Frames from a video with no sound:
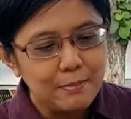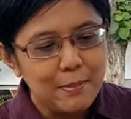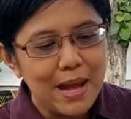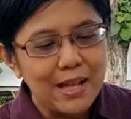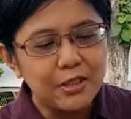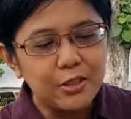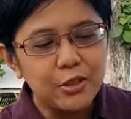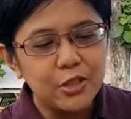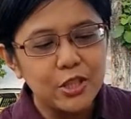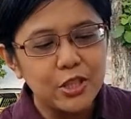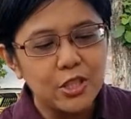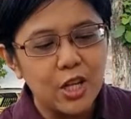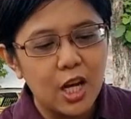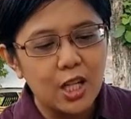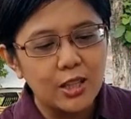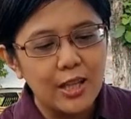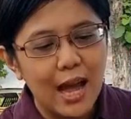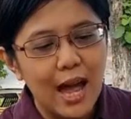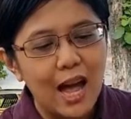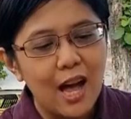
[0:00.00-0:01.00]
It matters
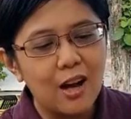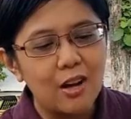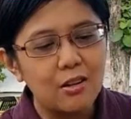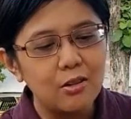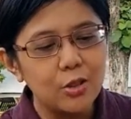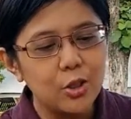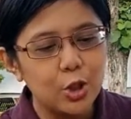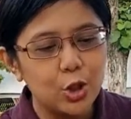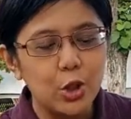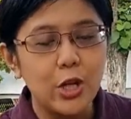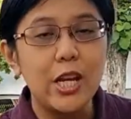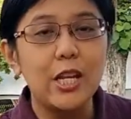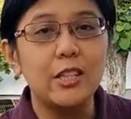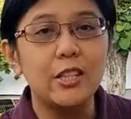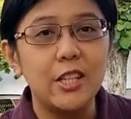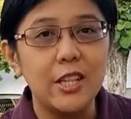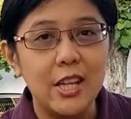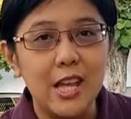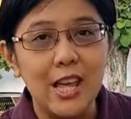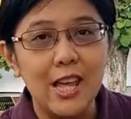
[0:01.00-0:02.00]
not how
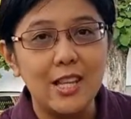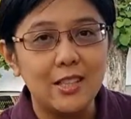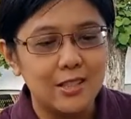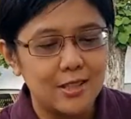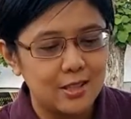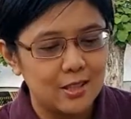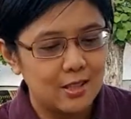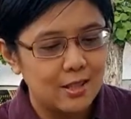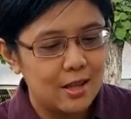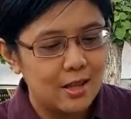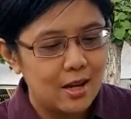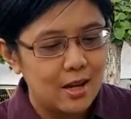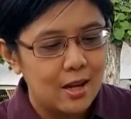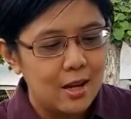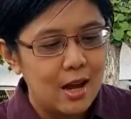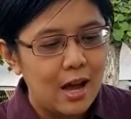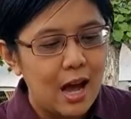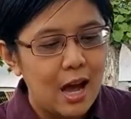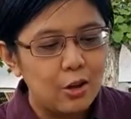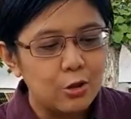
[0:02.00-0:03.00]
straight the
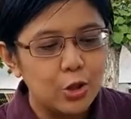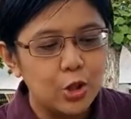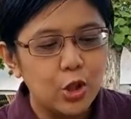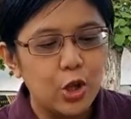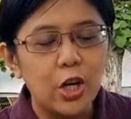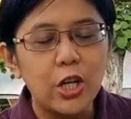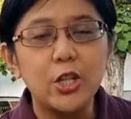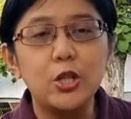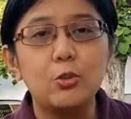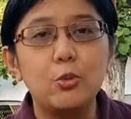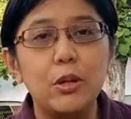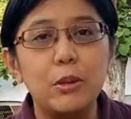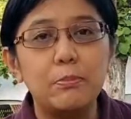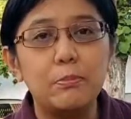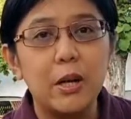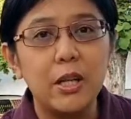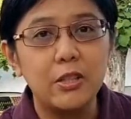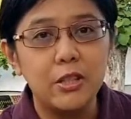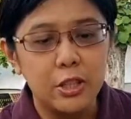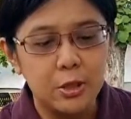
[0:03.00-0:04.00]
gate, how charged
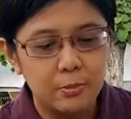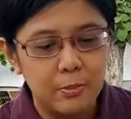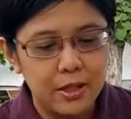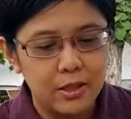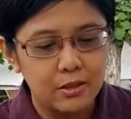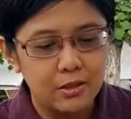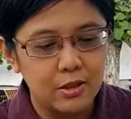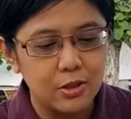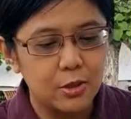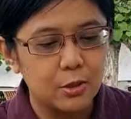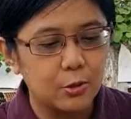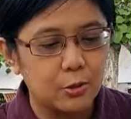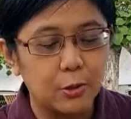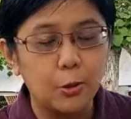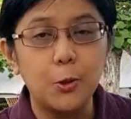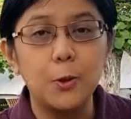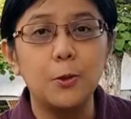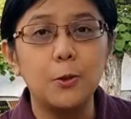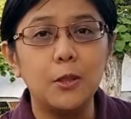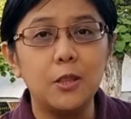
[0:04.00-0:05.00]
with punishment the
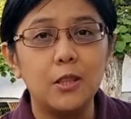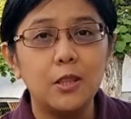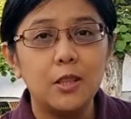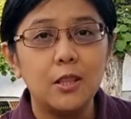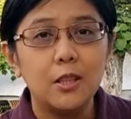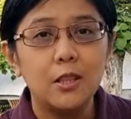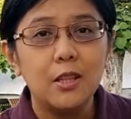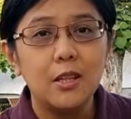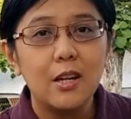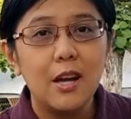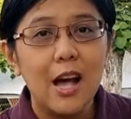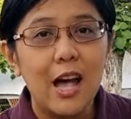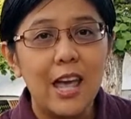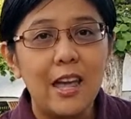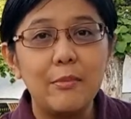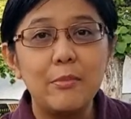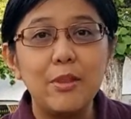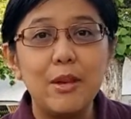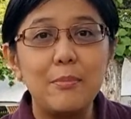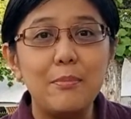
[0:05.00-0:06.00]
scroll.
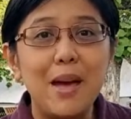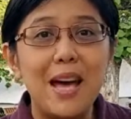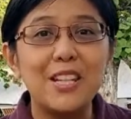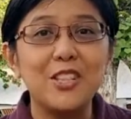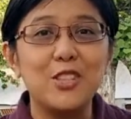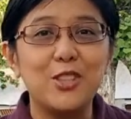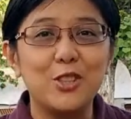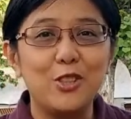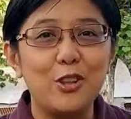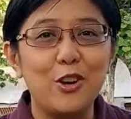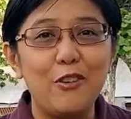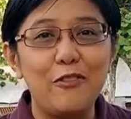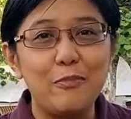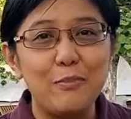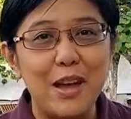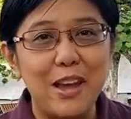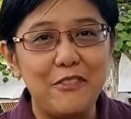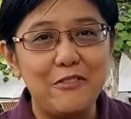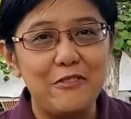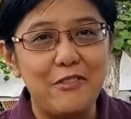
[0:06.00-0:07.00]
I am the master
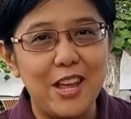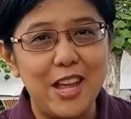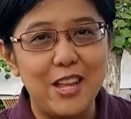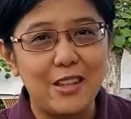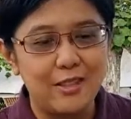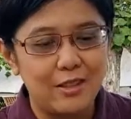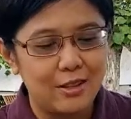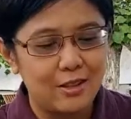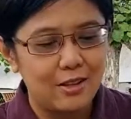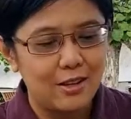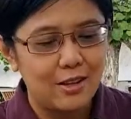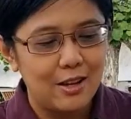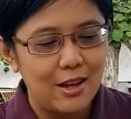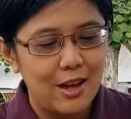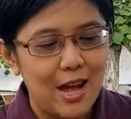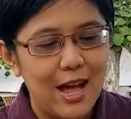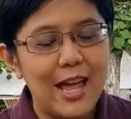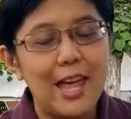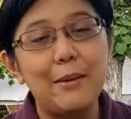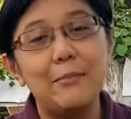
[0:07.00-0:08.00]
of my fate,
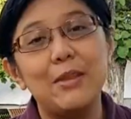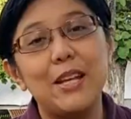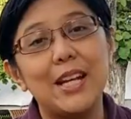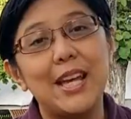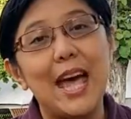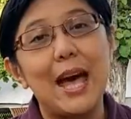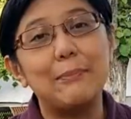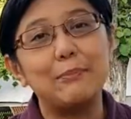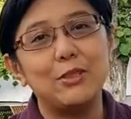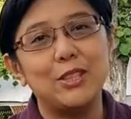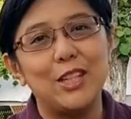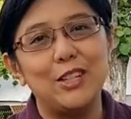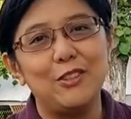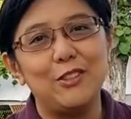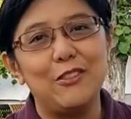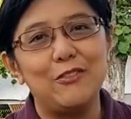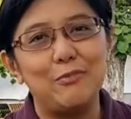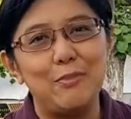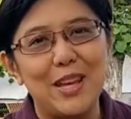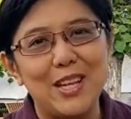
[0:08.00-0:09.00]
I am the
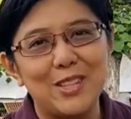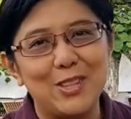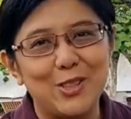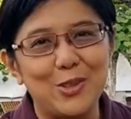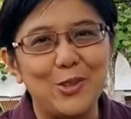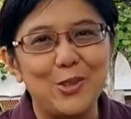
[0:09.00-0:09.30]
captain of my